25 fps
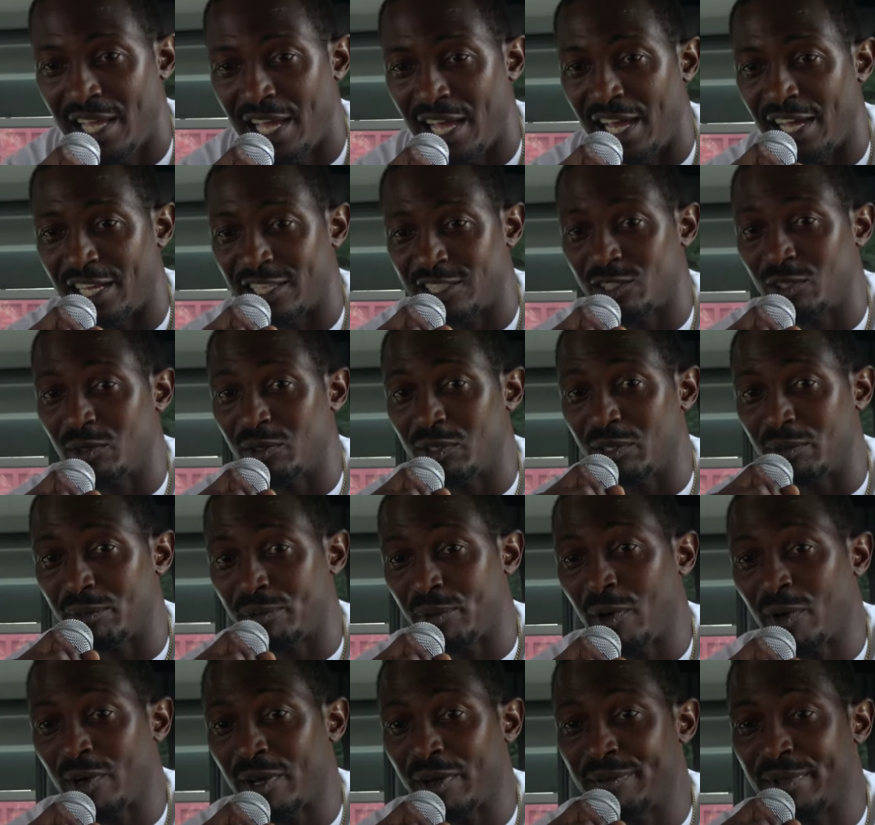Uh, so the
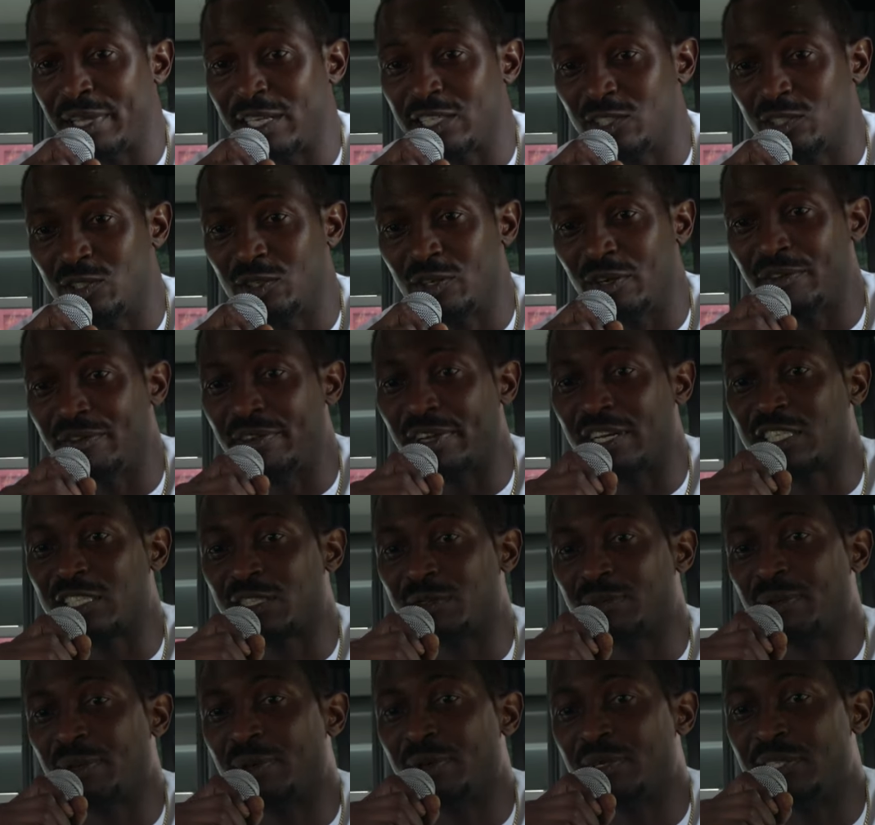program that you have
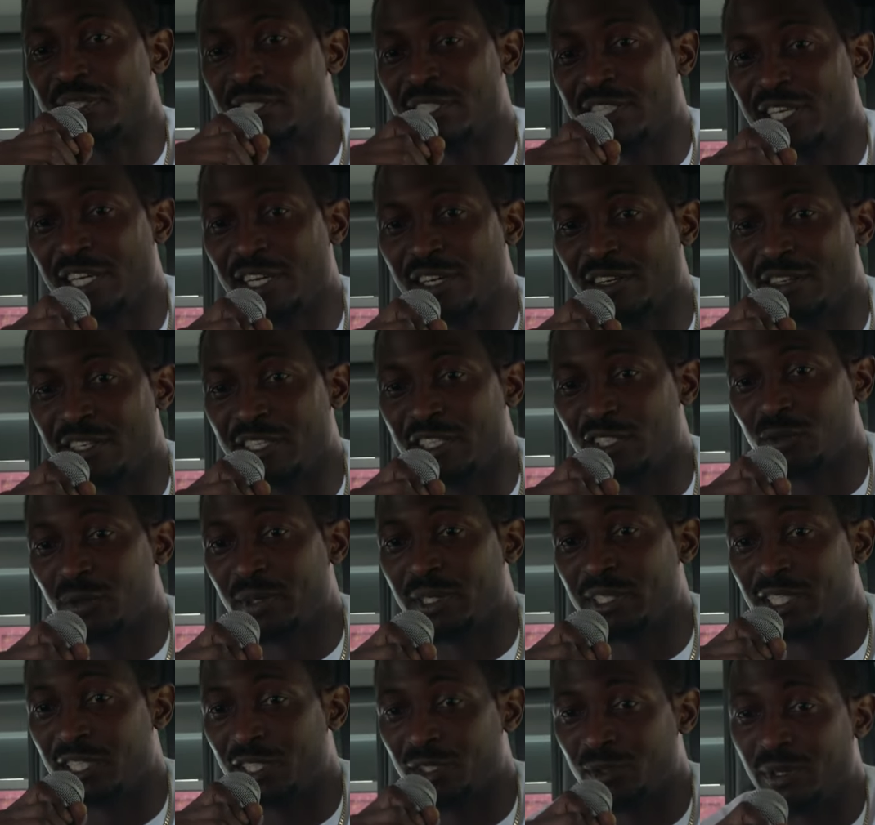experienced here in
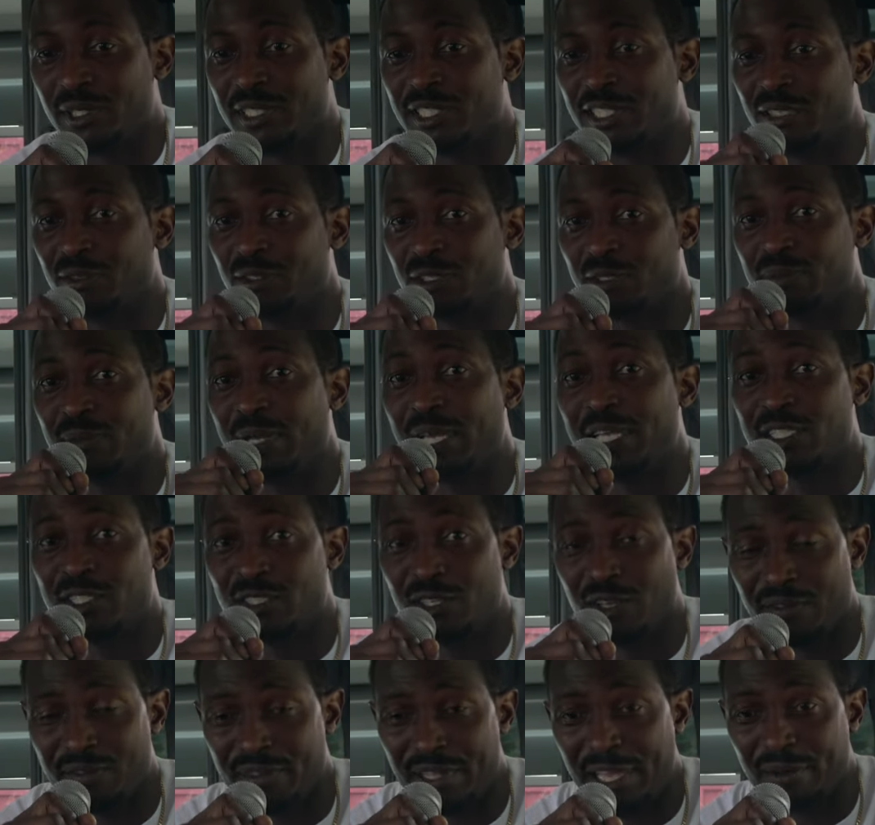2020 was based
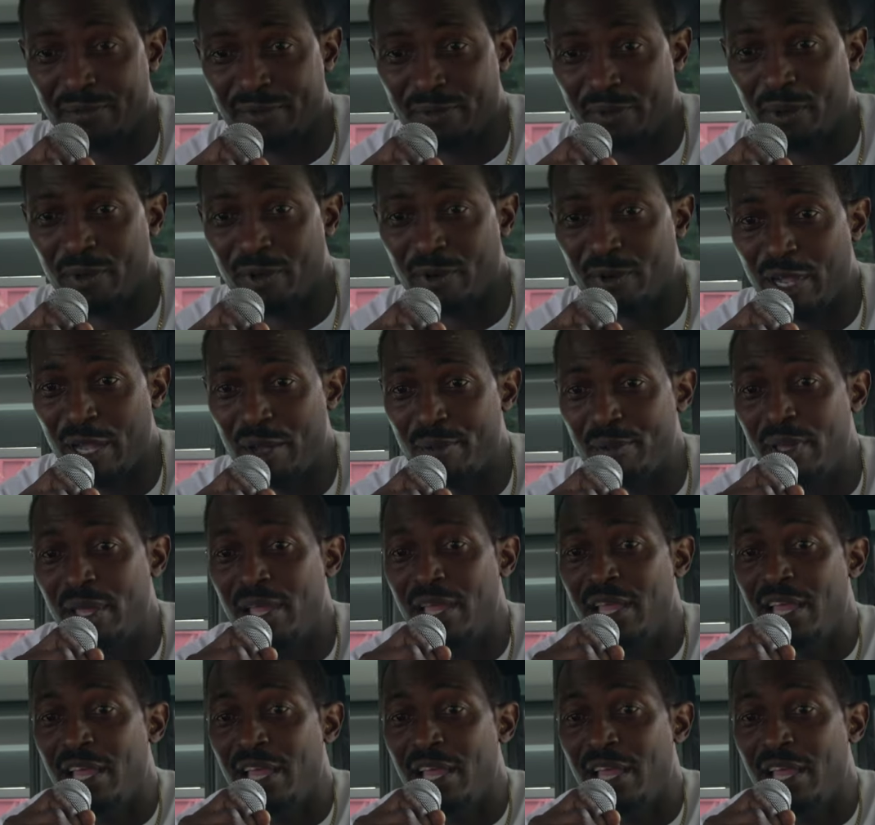off that program.